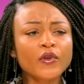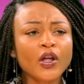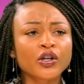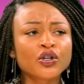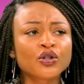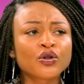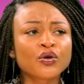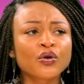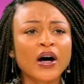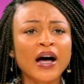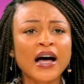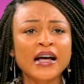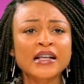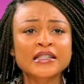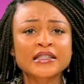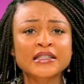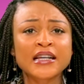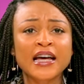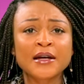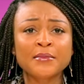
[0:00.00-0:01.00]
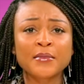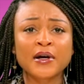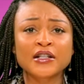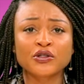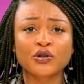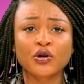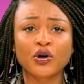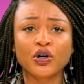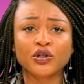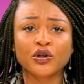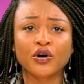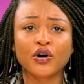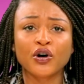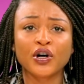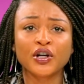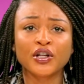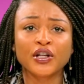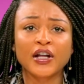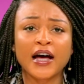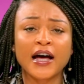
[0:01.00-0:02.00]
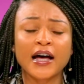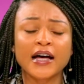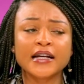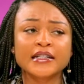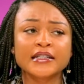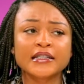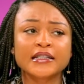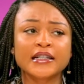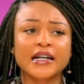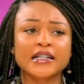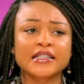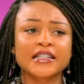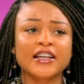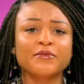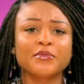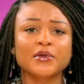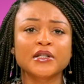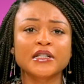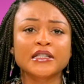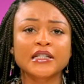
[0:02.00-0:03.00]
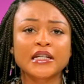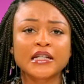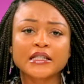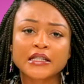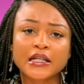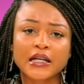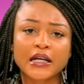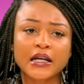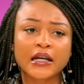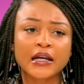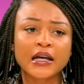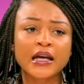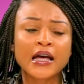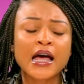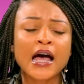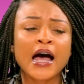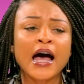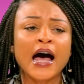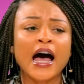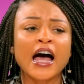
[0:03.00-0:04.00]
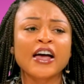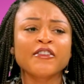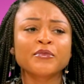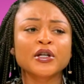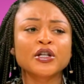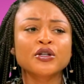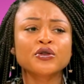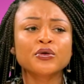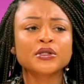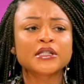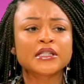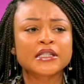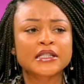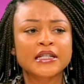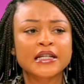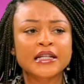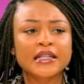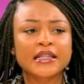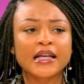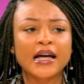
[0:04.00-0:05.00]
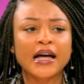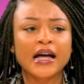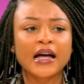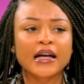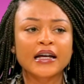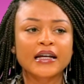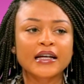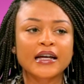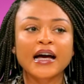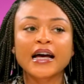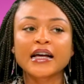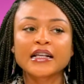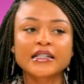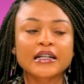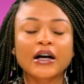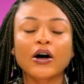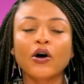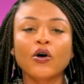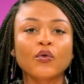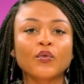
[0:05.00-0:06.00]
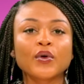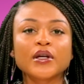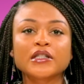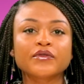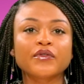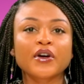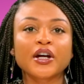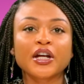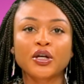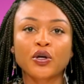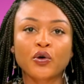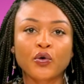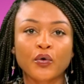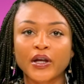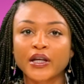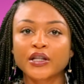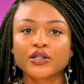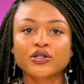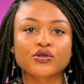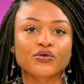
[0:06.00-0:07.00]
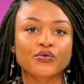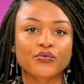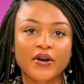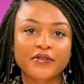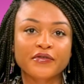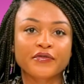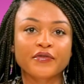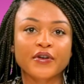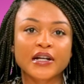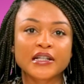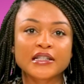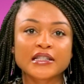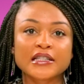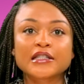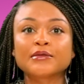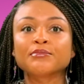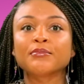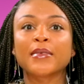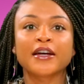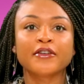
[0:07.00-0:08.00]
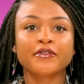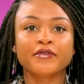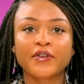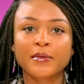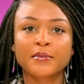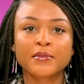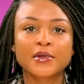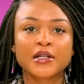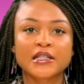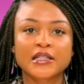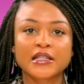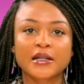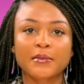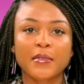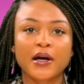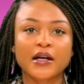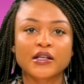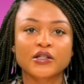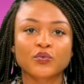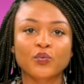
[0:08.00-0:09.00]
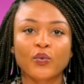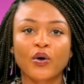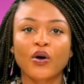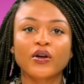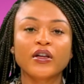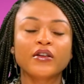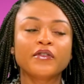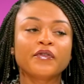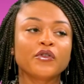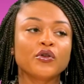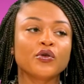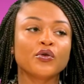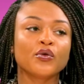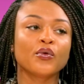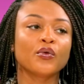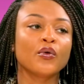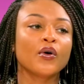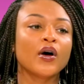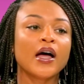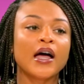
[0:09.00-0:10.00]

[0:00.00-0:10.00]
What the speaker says: as time has gone on and as I've been dating, I've been noticing that guys are always very quick to reference my feminism as well. If you